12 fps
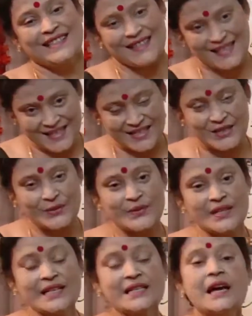Yes,
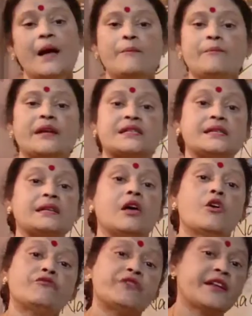student, metal.
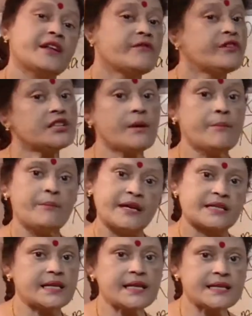Whenever the
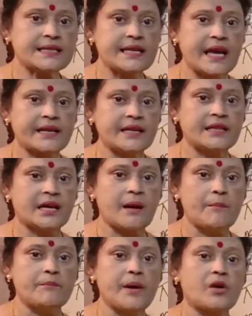metal is there in the
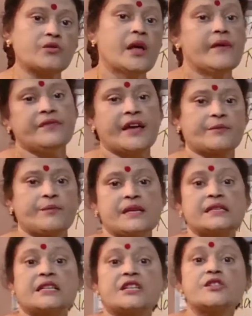compound, that
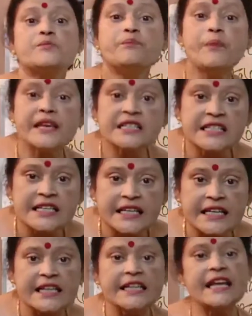means it is basic
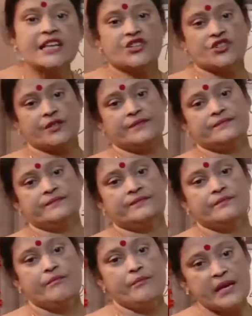in nature.
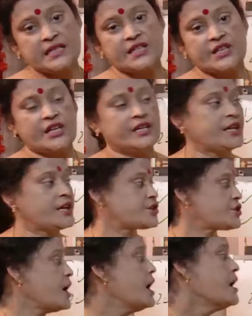Basic in
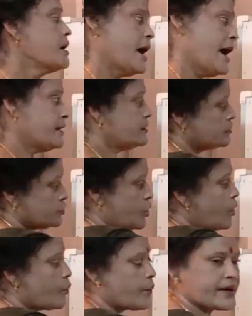nature, and the
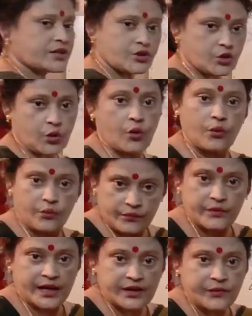OH though
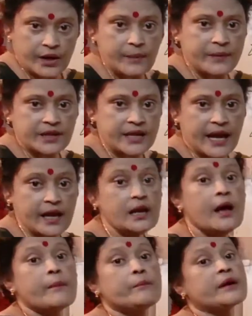it will be there,
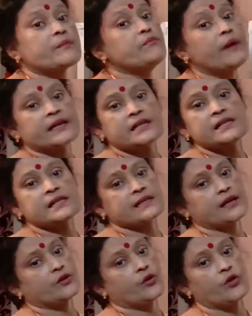but metals
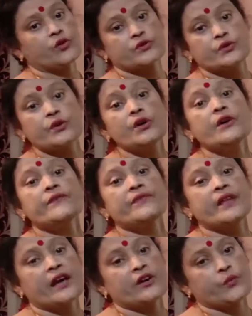are also
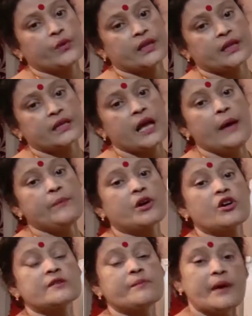there with it,
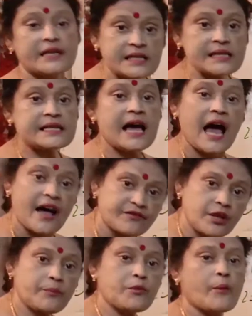because metals have
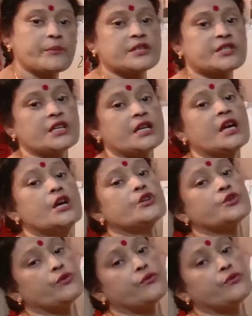the property to